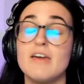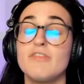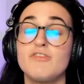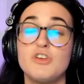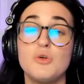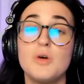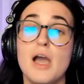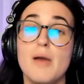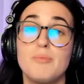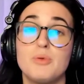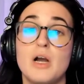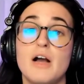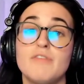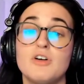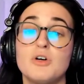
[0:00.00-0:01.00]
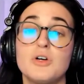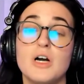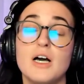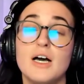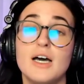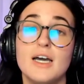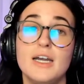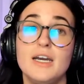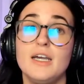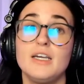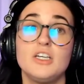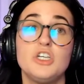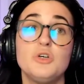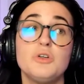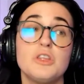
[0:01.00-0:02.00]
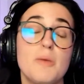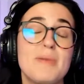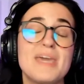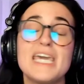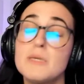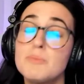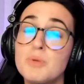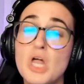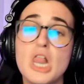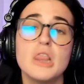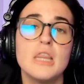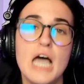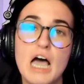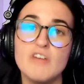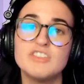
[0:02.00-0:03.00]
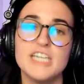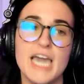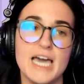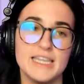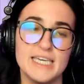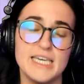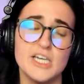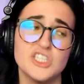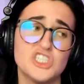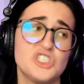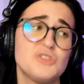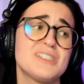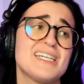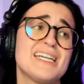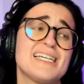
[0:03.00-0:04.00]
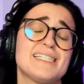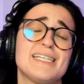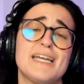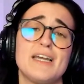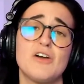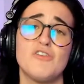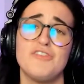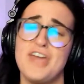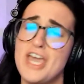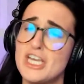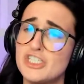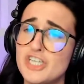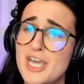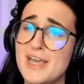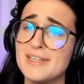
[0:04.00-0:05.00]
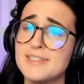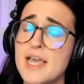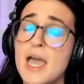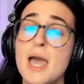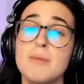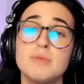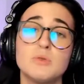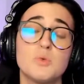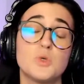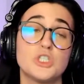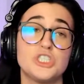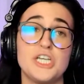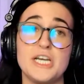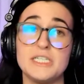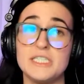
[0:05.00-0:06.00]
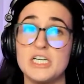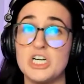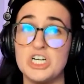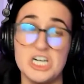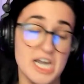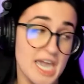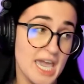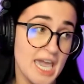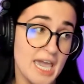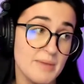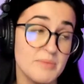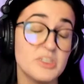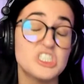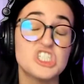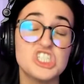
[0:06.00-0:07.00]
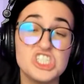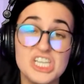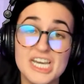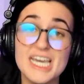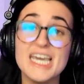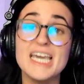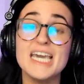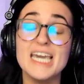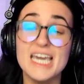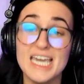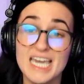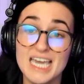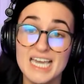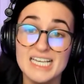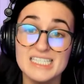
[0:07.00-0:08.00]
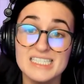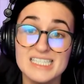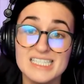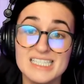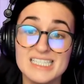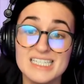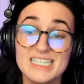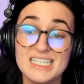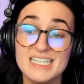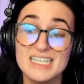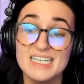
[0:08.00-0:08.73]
if you were at BravoCon, you the people loved Kathy Hiltz. She's getting standing ovations. People were chanting her name. She is